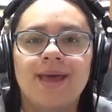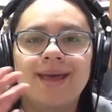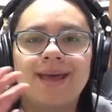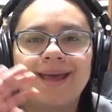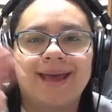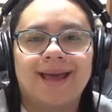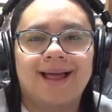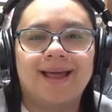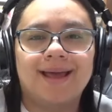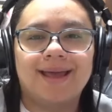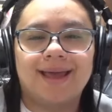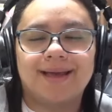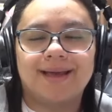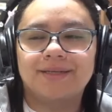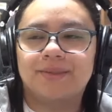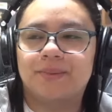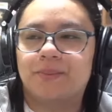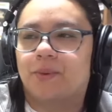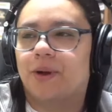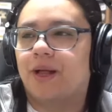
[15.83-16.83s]
Hello
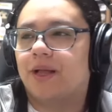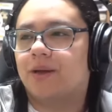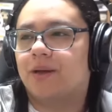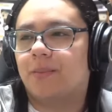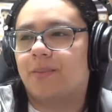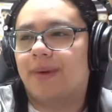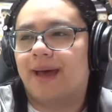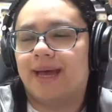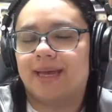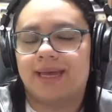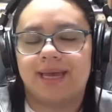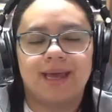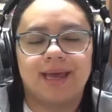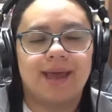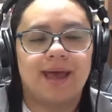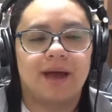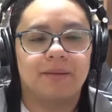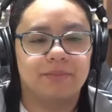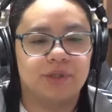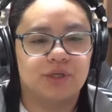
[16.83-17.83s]
guys, welcome back.
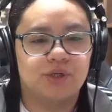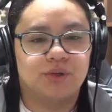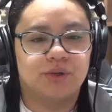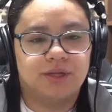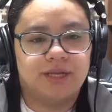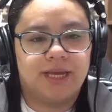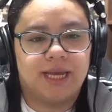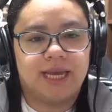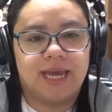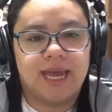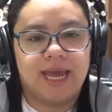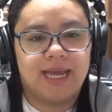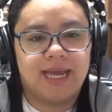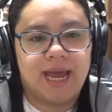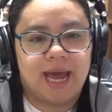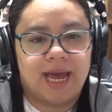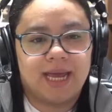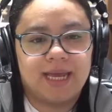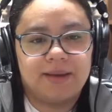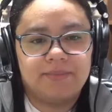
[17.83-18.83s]
I'm Julie and
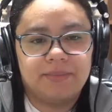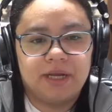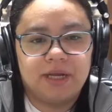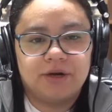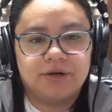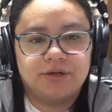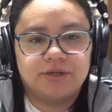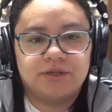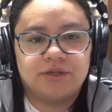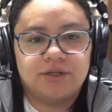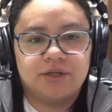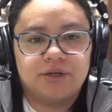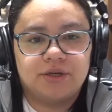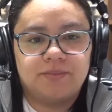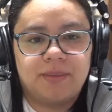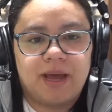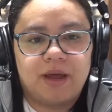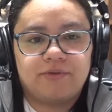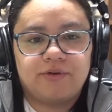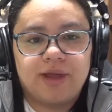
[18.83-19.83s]
I am here to do
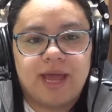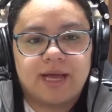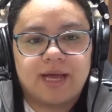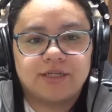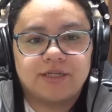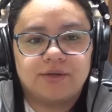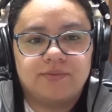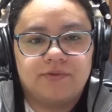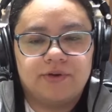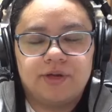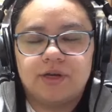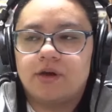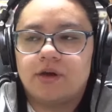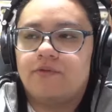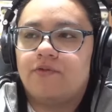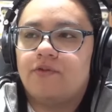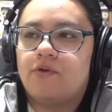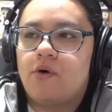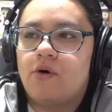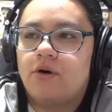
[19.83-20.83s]
my reaction video
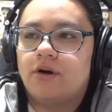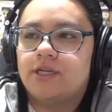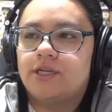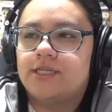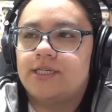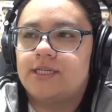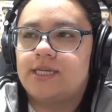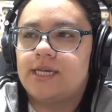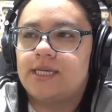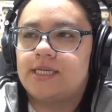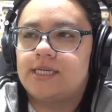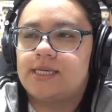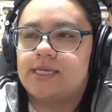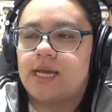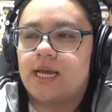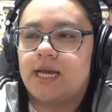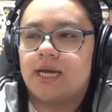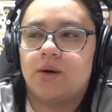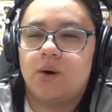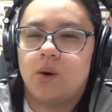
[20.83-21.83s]
for
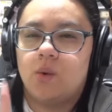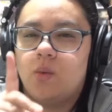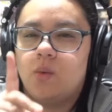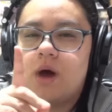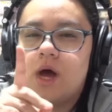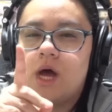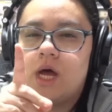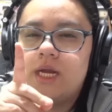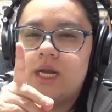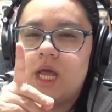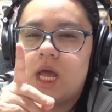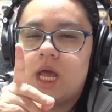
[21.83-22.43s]
season 1